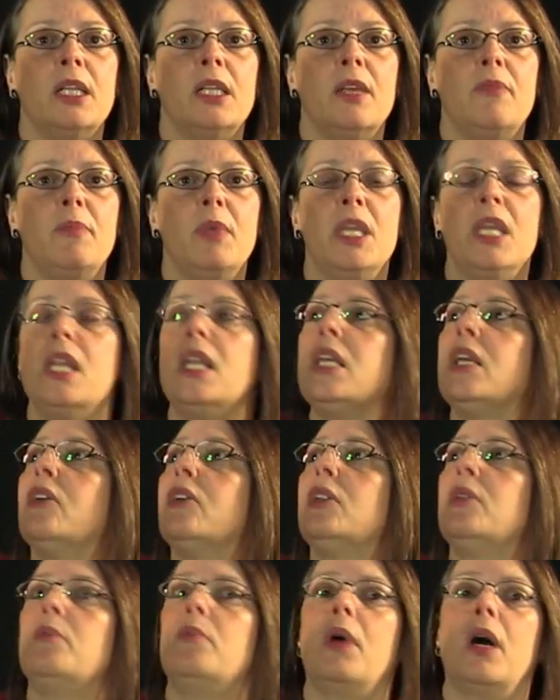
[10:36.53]
at the beginning
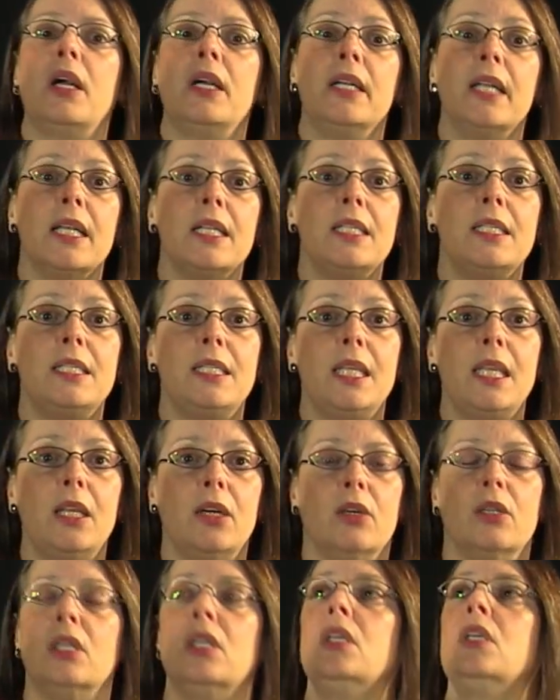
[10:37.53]
of the bar, and that's
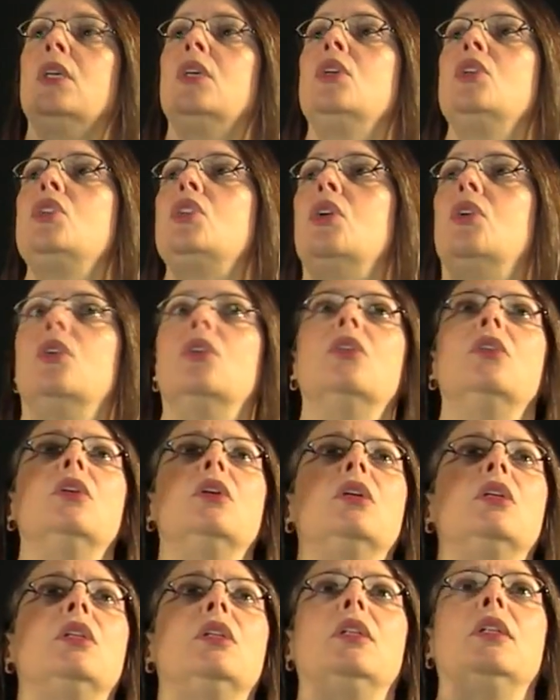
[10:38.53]
0. So
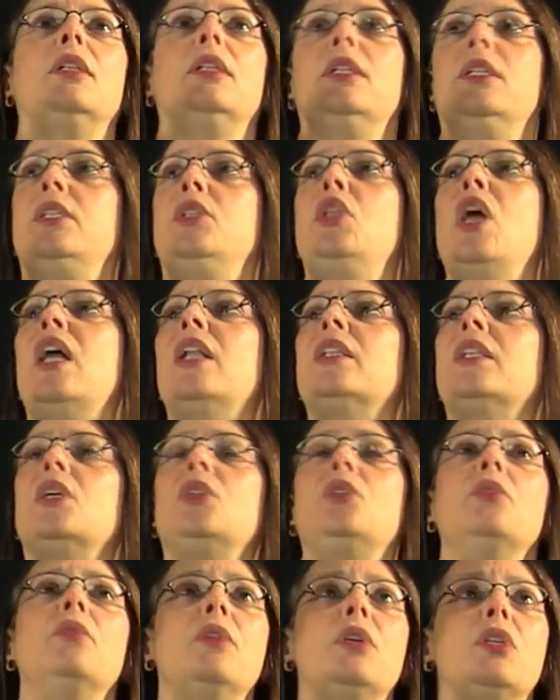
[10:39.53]

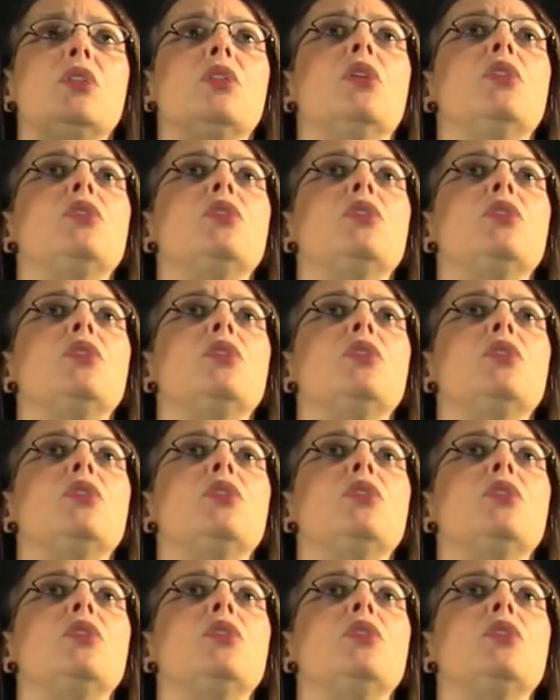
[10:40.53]
delta 2 is